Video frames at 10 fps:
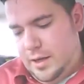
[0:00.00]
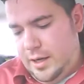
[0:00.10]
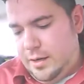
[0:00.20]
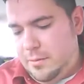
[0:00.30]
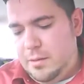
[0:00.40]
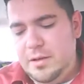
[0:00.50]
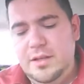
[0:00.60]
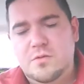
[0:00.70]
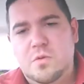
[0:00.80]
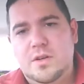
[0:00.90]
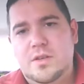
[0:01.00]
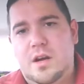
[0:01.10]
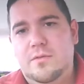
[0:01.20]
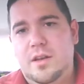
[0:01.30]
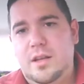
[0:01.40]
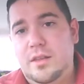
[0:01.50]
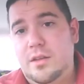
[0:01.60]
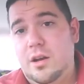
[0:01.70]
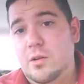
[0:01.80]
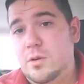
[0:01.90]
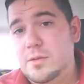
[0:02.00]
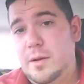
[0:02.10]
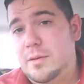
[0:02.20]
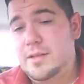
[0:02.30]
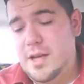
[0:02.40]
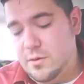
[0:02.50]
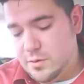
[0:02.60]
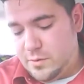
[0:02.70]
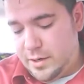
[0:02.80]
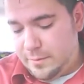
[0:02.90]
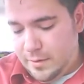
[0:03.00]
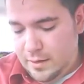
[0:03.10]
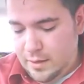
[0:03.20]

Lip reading: And maybe he's worse off than he thought he was. Maybe his dad was right.